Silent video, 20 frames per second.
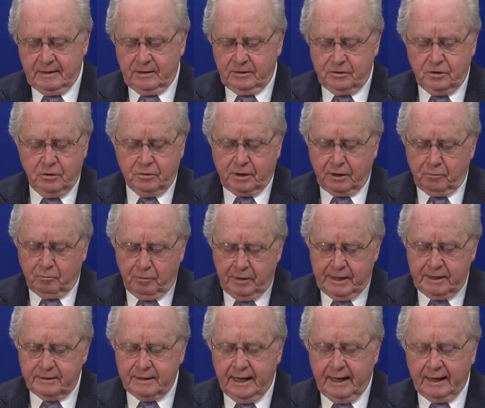You can
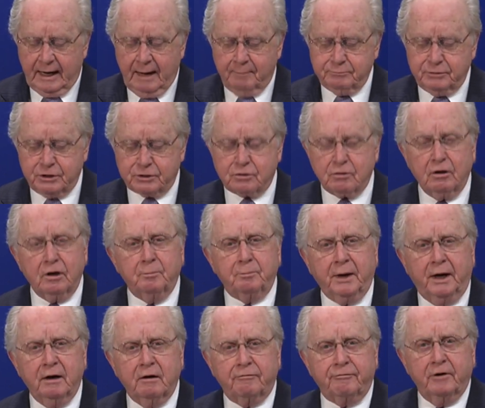read that. I'm just going to
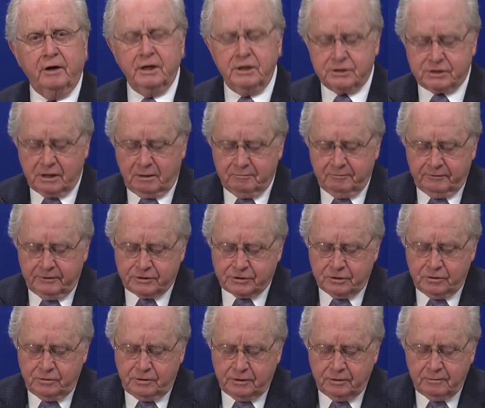paraphrase some of it
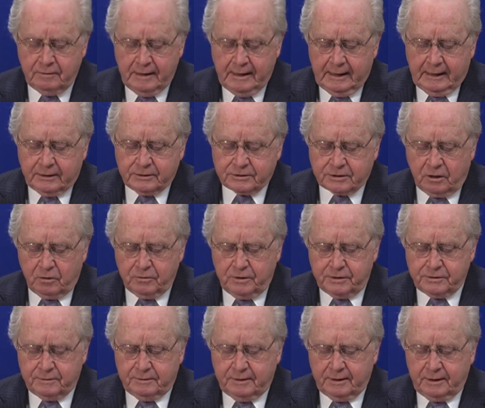to you so
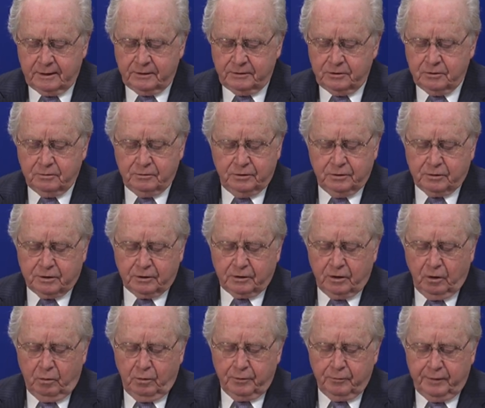that uh, you, you can
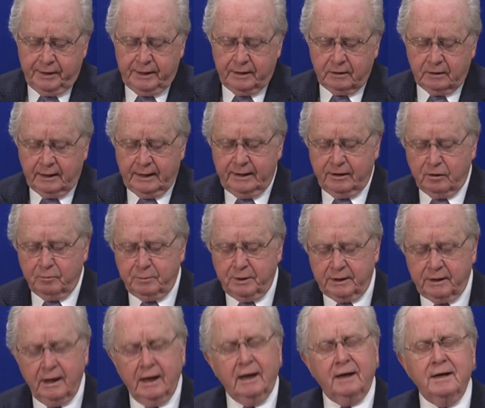go and read it later.
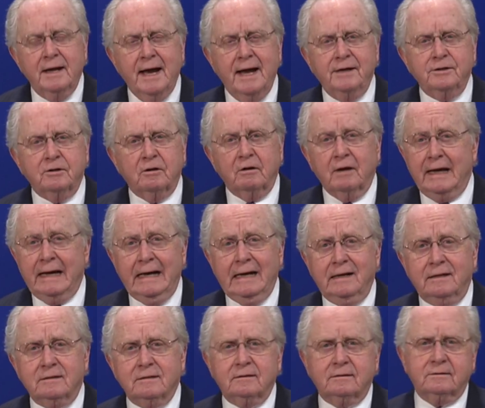But Daniel
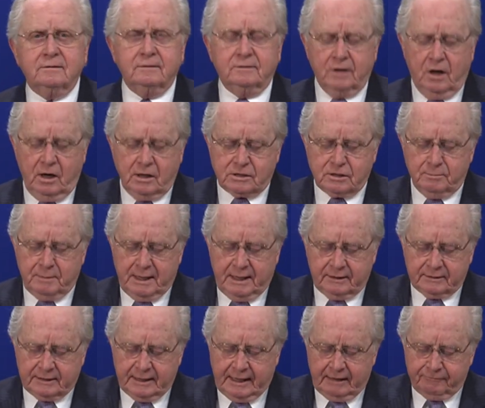8 talks
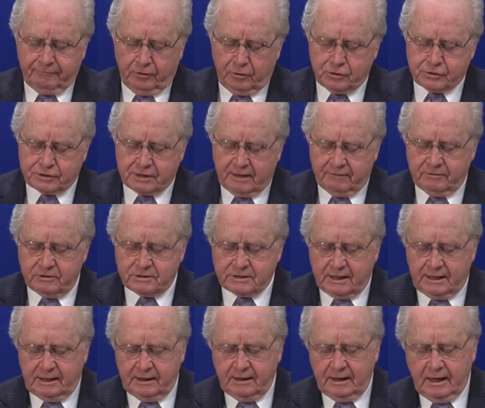about that. Verse
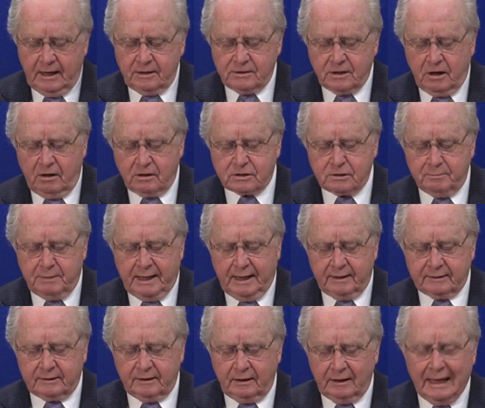17 talks
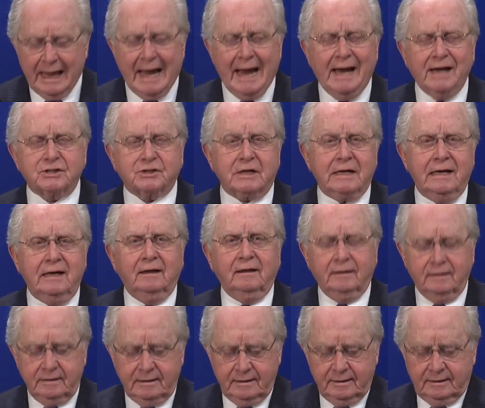about the last
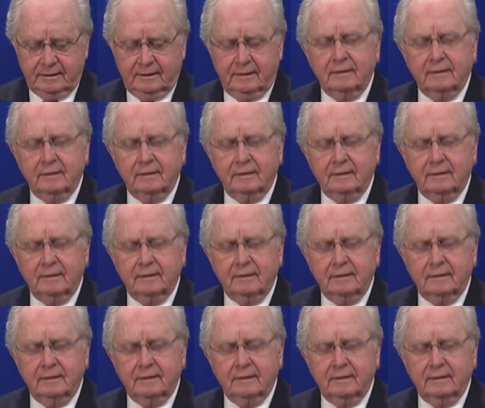end